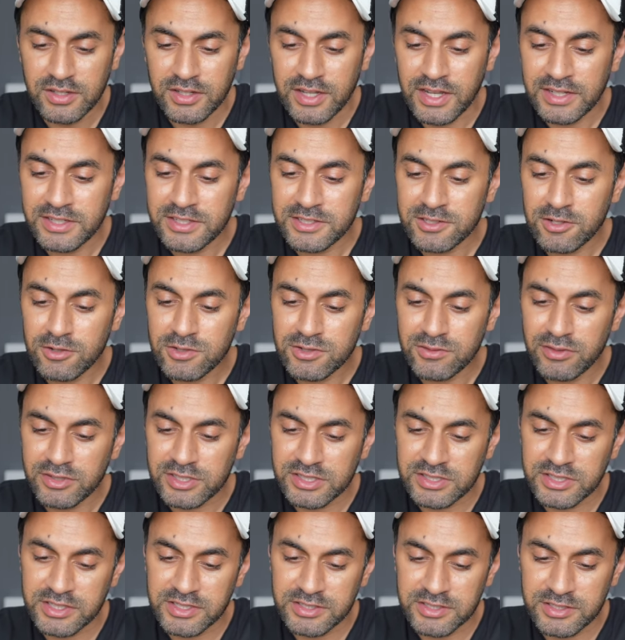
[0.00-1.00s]
And there's loads of other
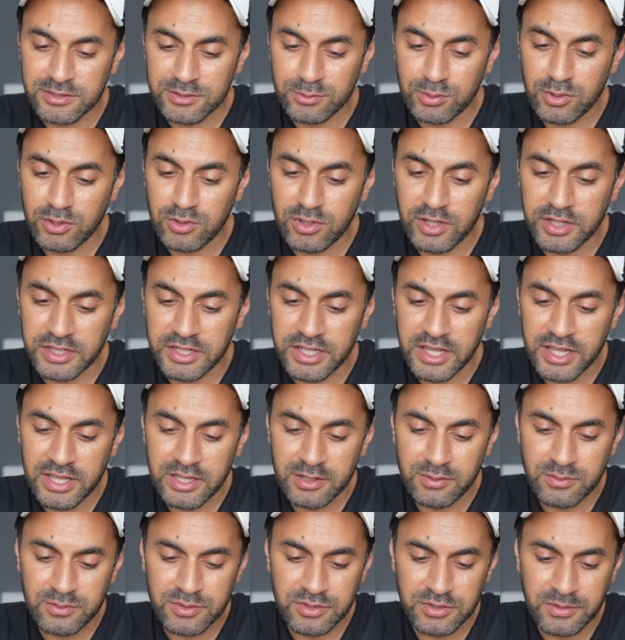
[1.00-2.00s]
things as well, like
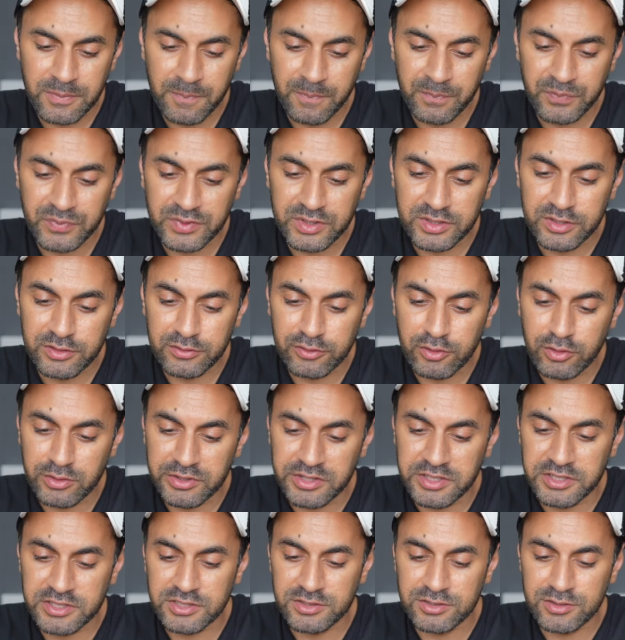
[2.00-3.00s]
games. You've got
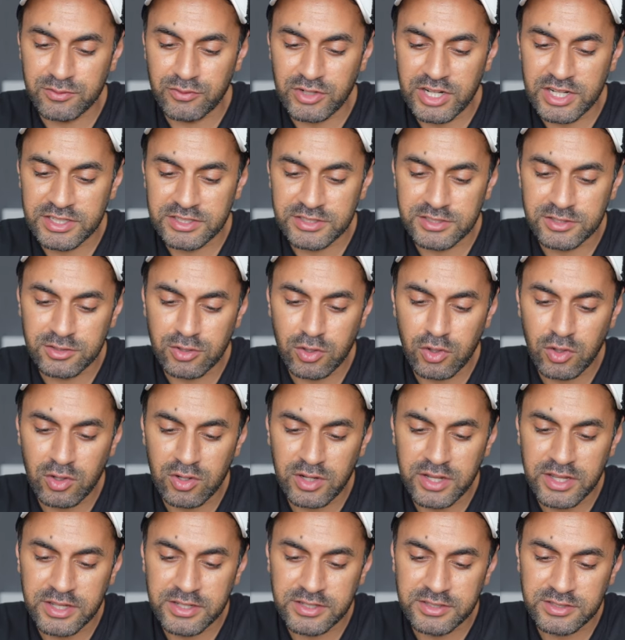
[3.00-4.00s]
things related to
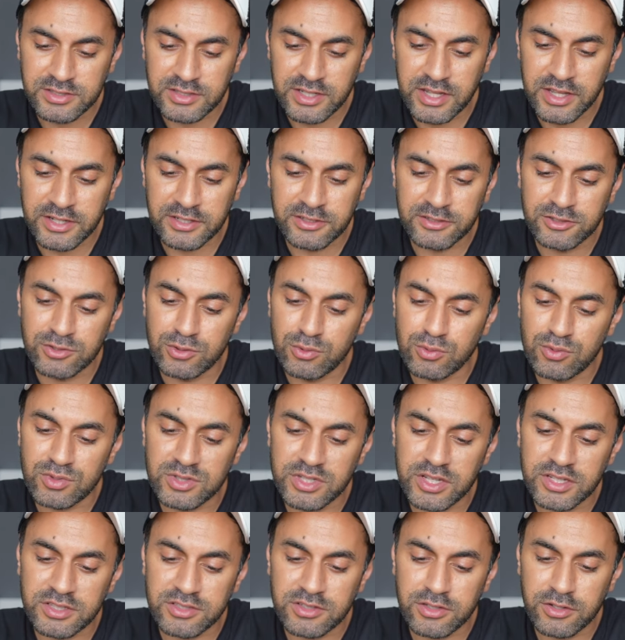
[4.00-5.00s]
holidays and the tool
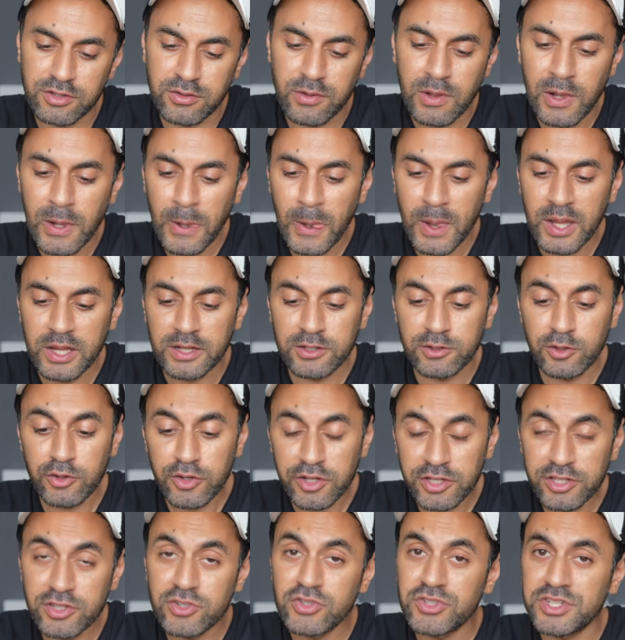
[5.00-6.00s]
set. So not a
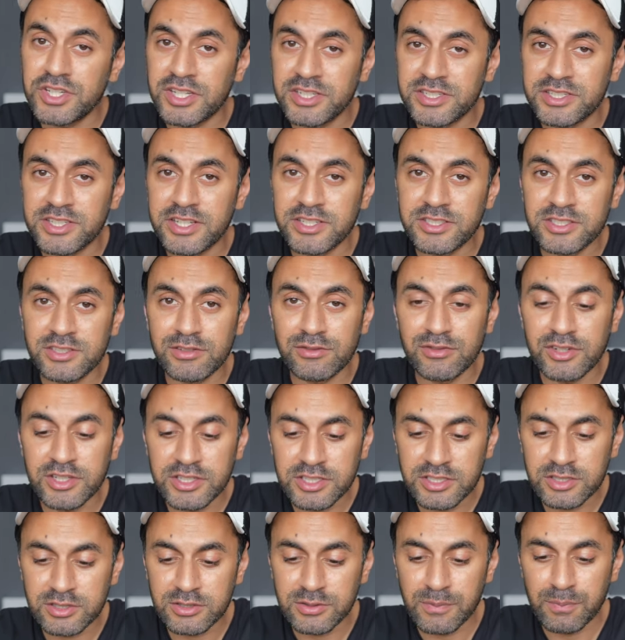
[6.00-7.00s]
huge extensive
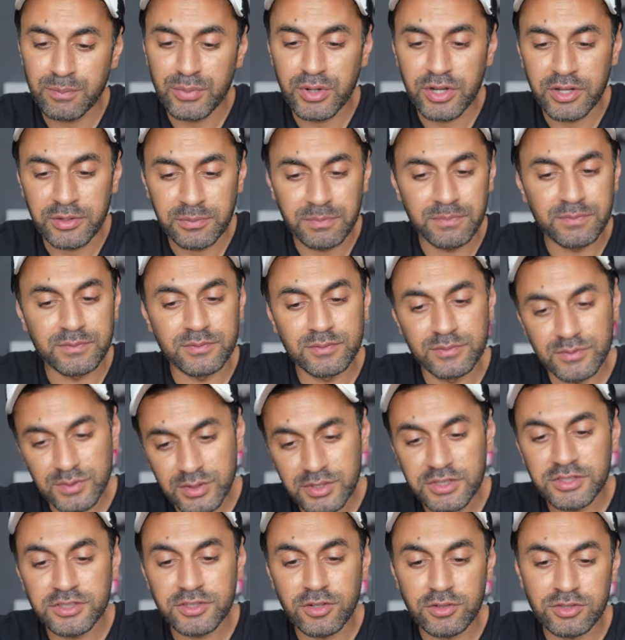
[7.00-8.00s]
list, but
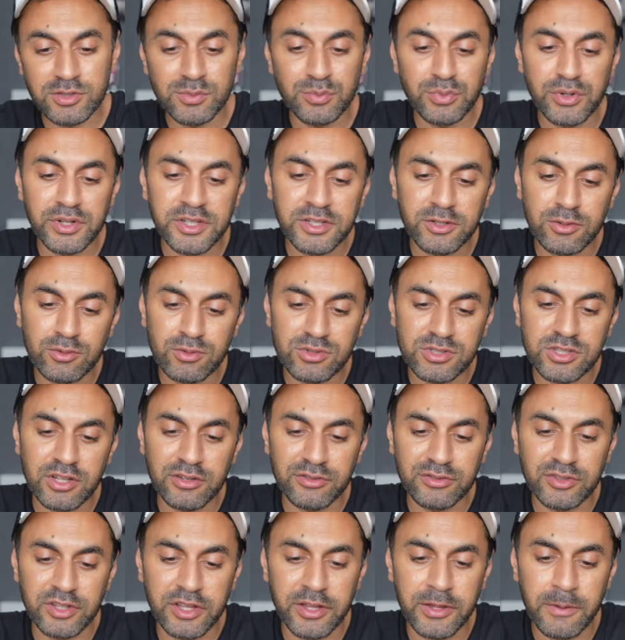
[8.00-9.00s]
it's got some pretty cool
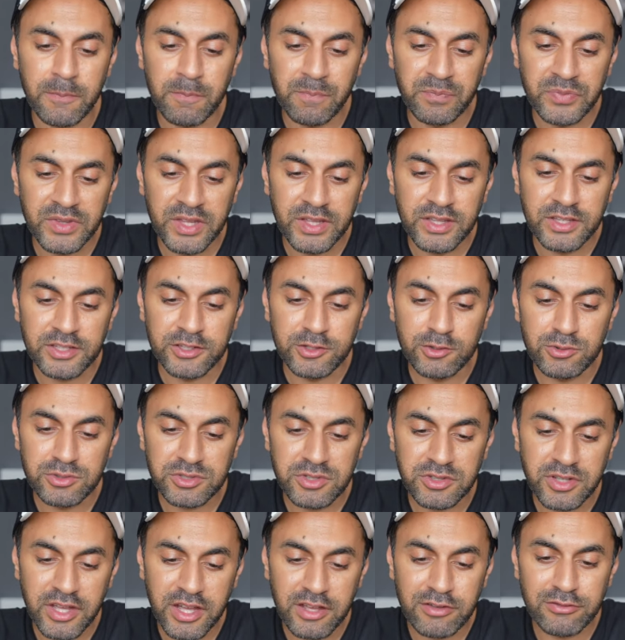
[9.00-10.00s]
stuff there. You
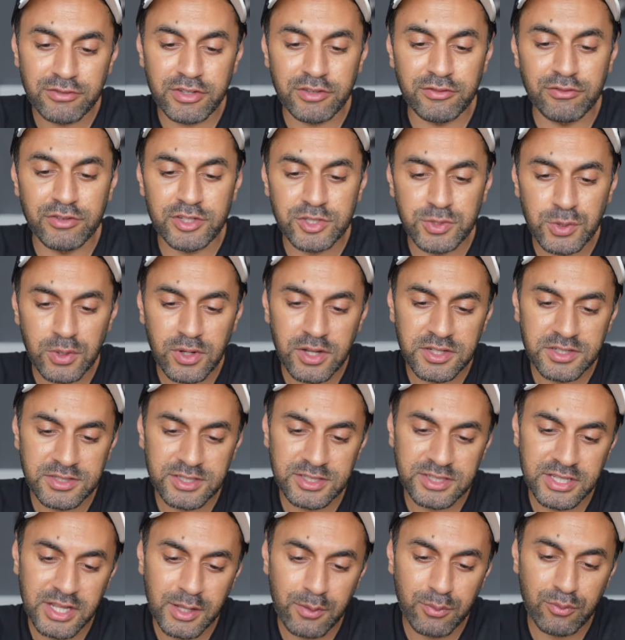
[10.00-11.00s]
also have a visualizer
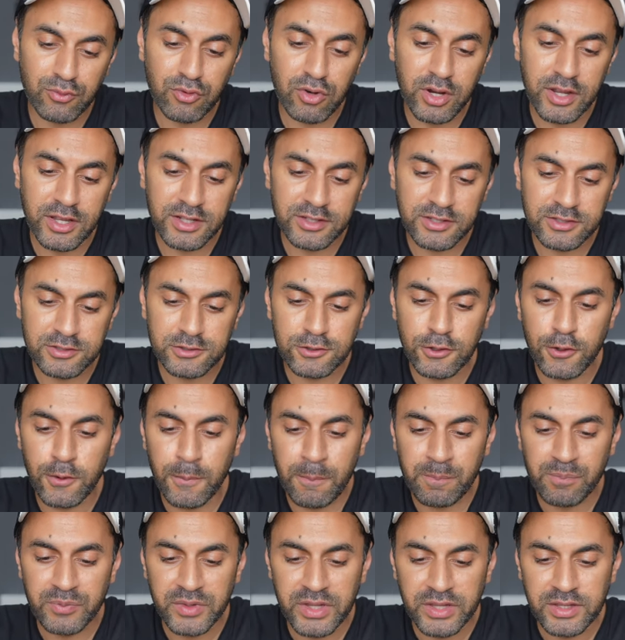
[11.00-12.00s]
tab right at the
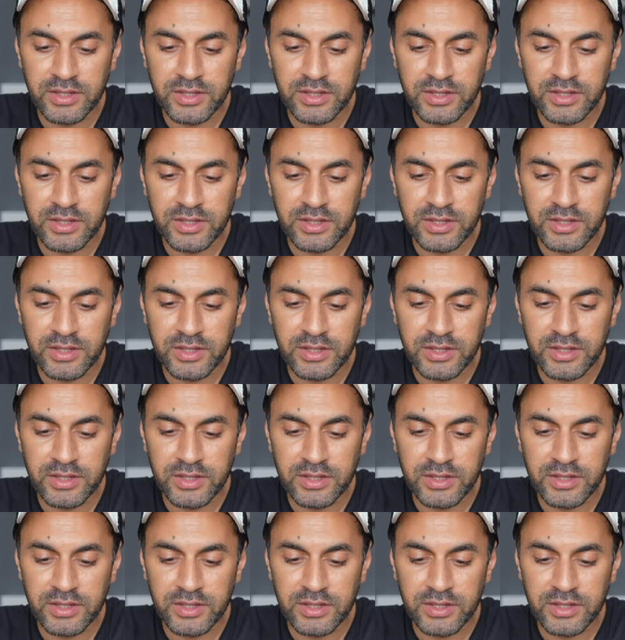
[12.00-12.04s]
top